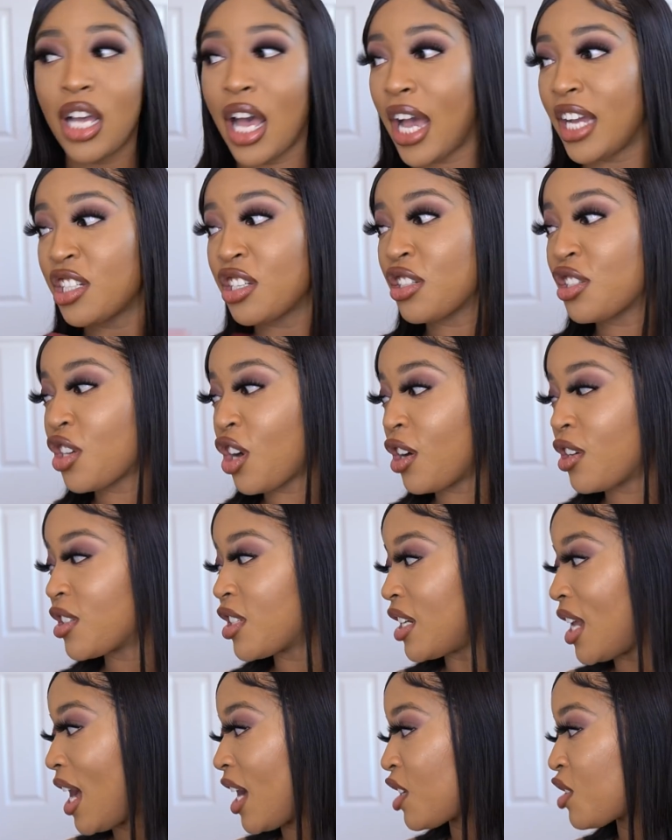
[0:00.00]
I should charge
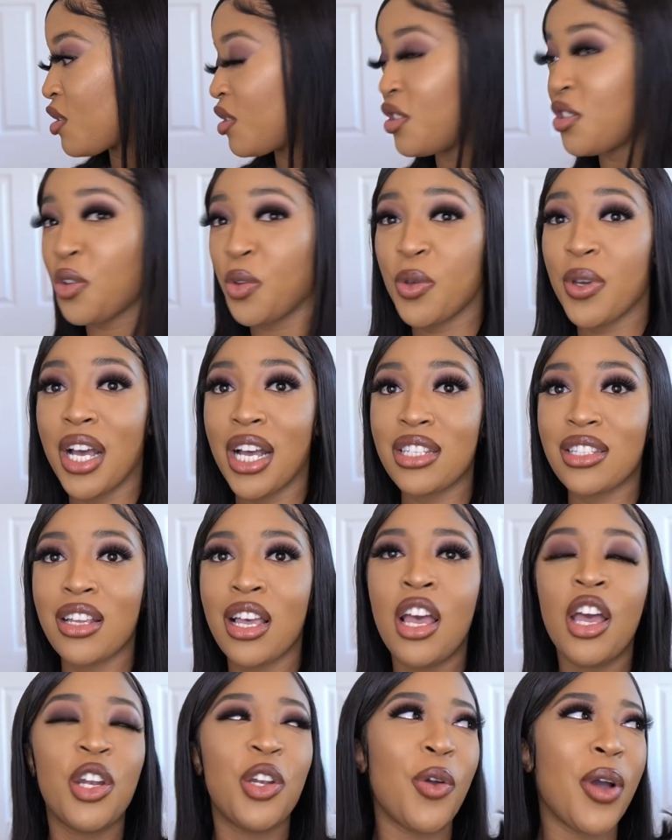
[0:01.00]
it actually, so you guys,
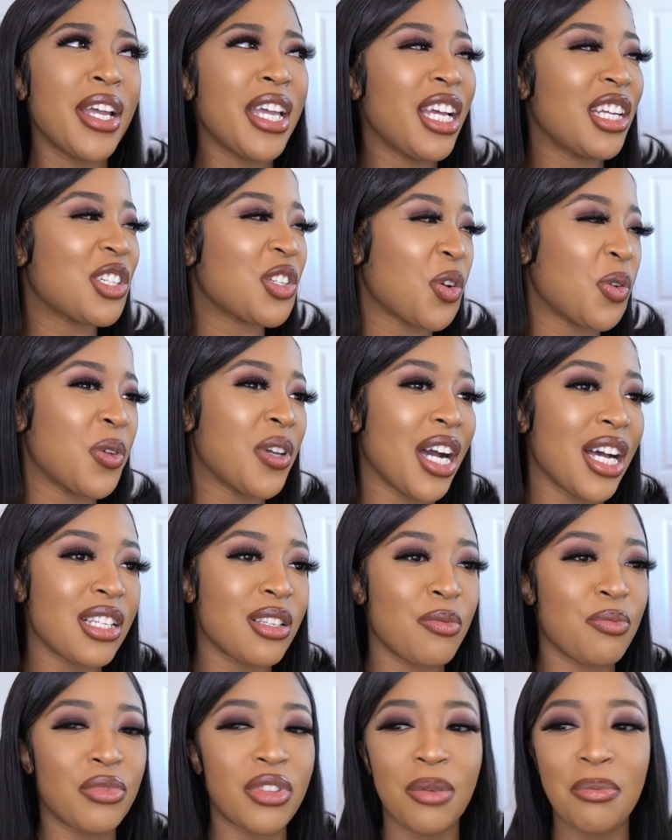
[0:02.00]
no, I can't show you guys
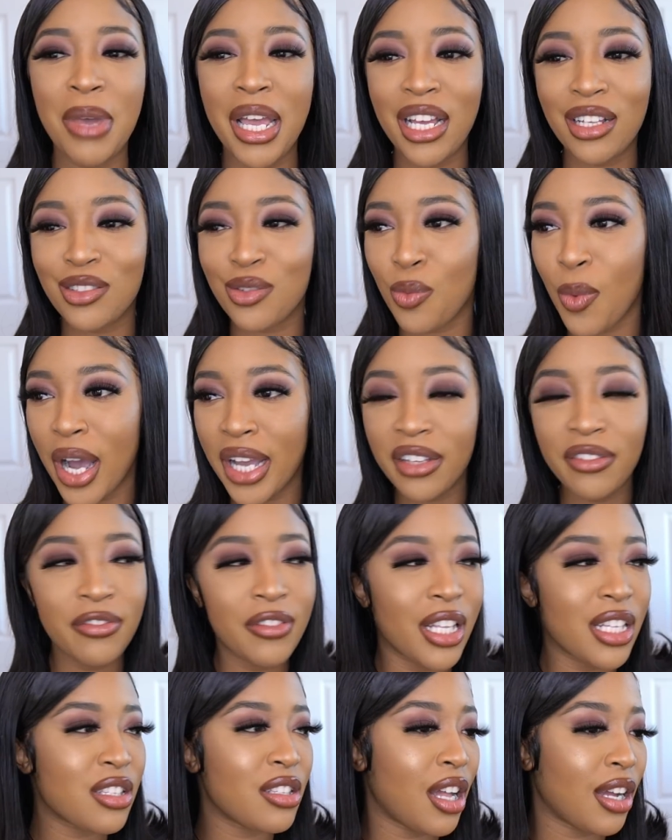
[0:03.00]
the man's wife.
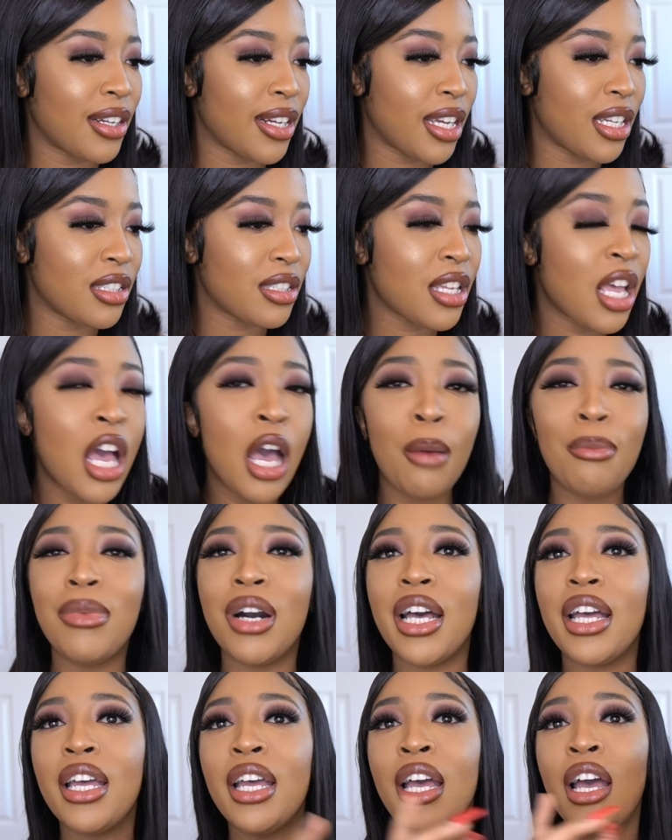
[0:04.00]
That's not nice.
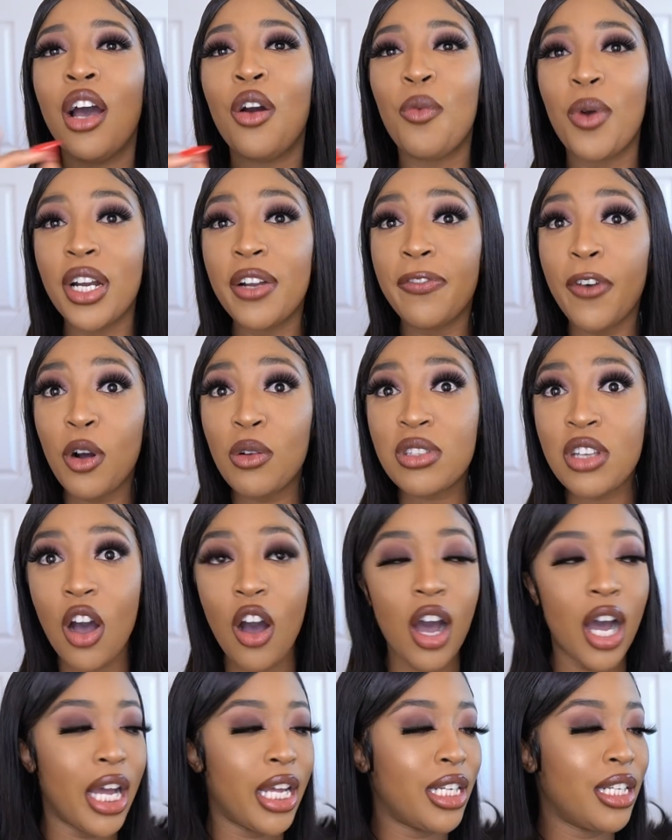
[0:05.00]
But when the phone's
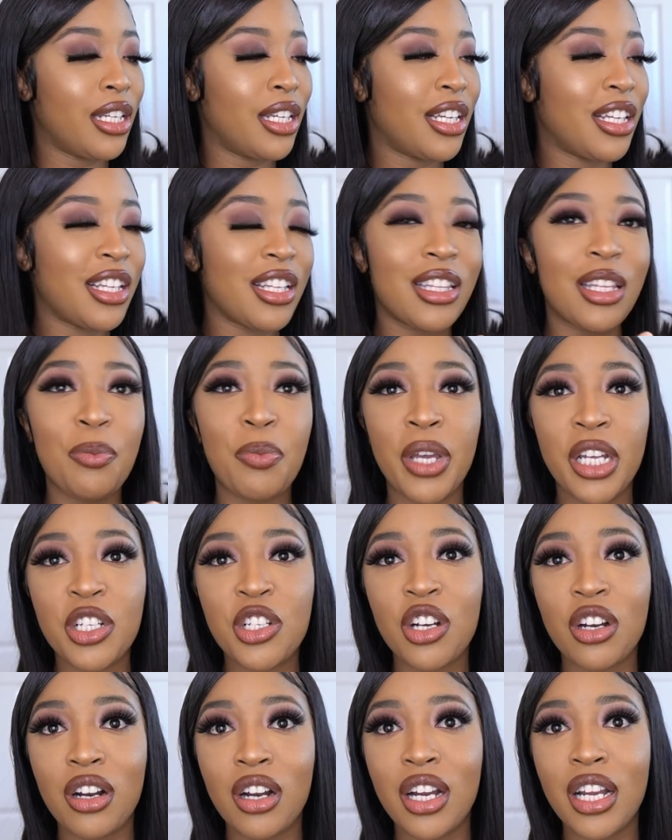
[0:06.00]
on, the
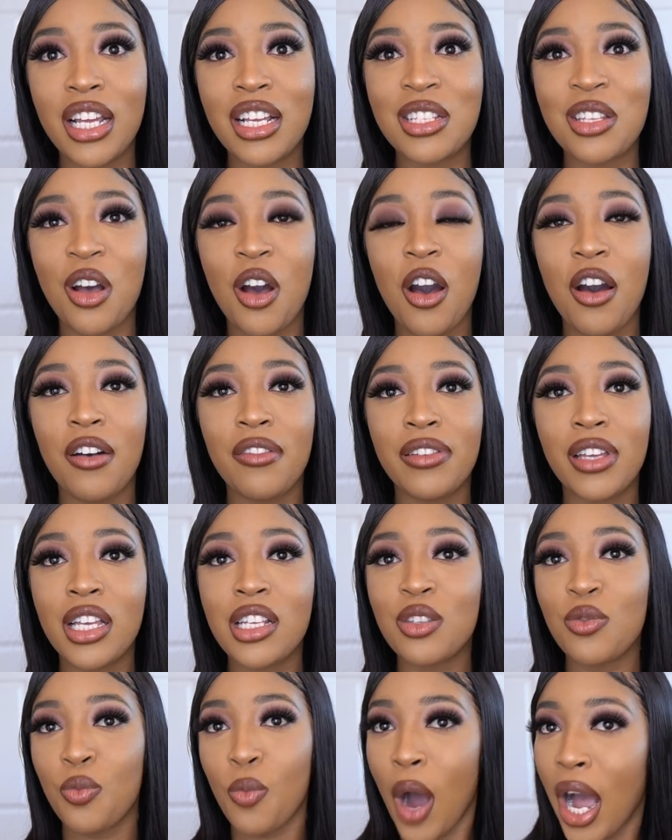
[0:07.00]
picture is of
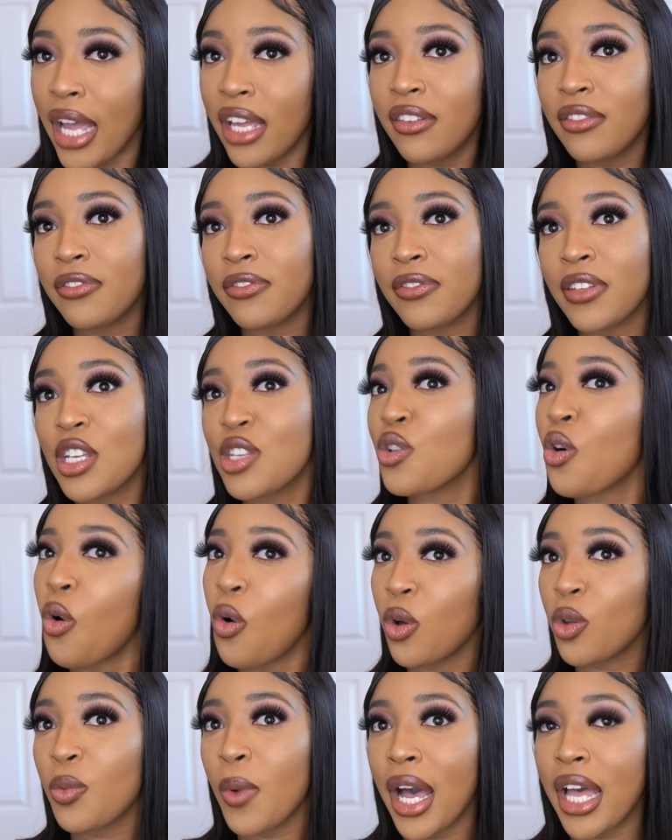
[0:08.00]
his wife, his
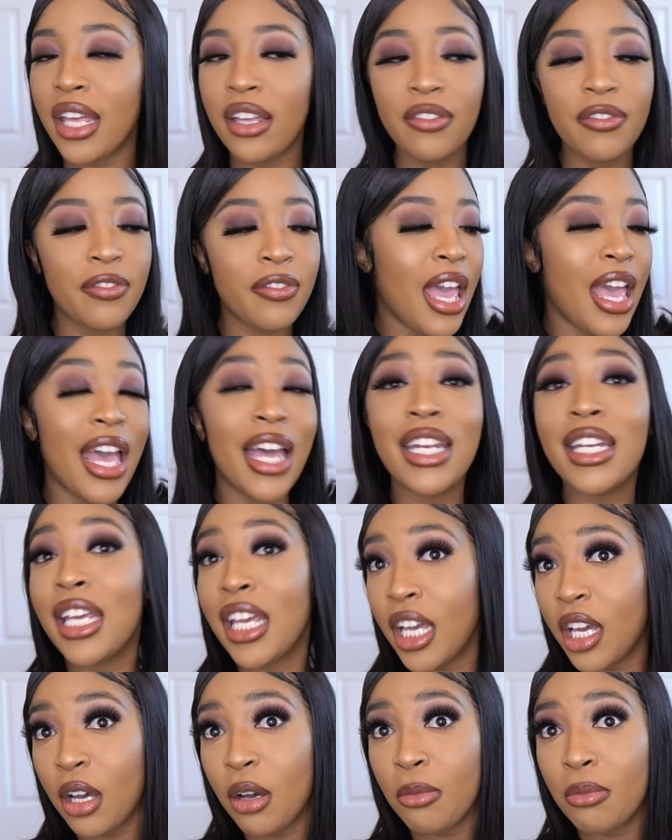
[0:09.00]
old wife, and
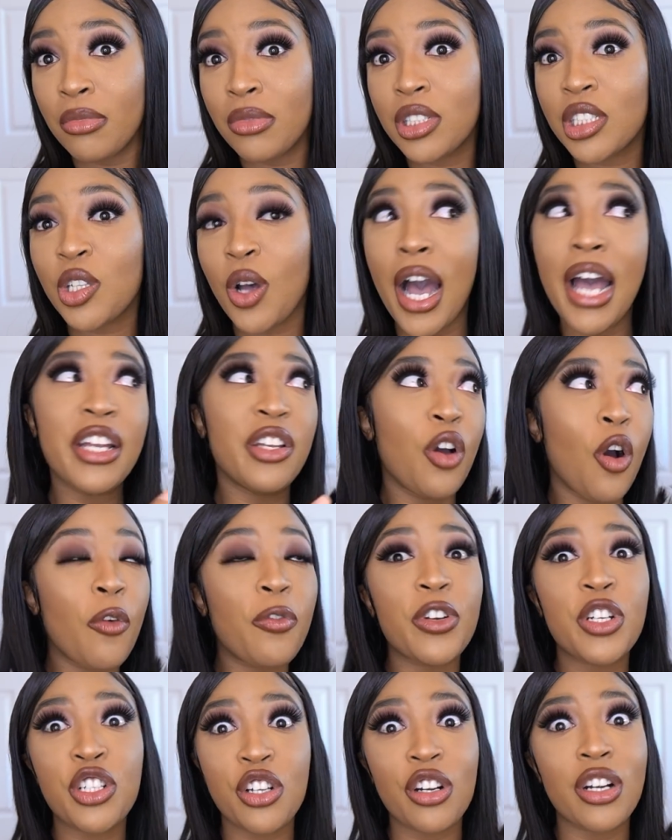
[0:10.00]
him. So I know
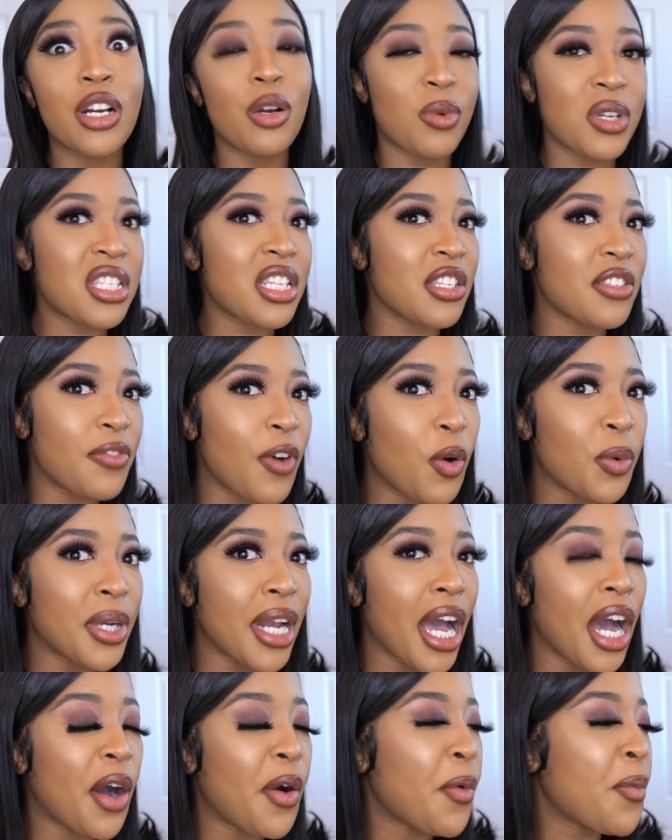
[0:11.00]
for sure it was his phone
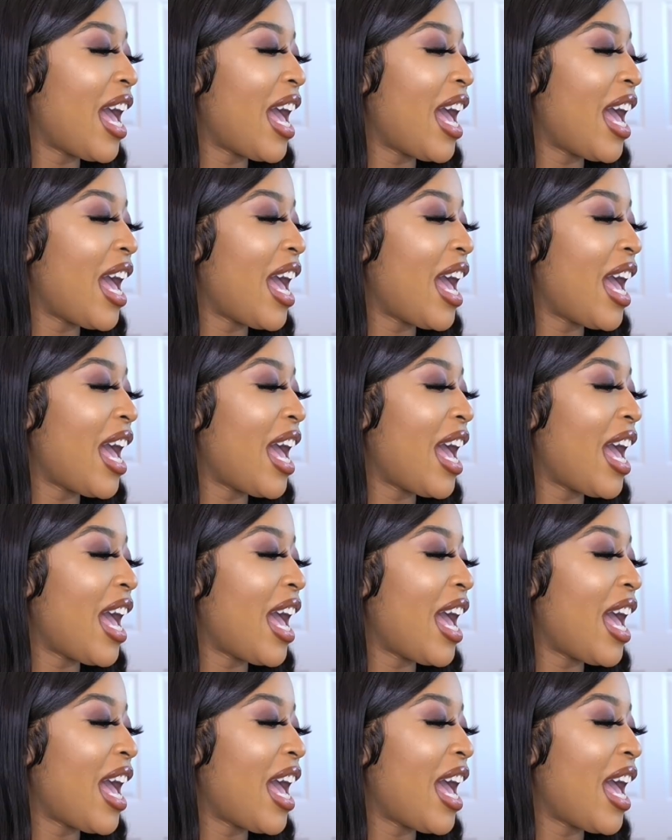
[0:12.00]
now.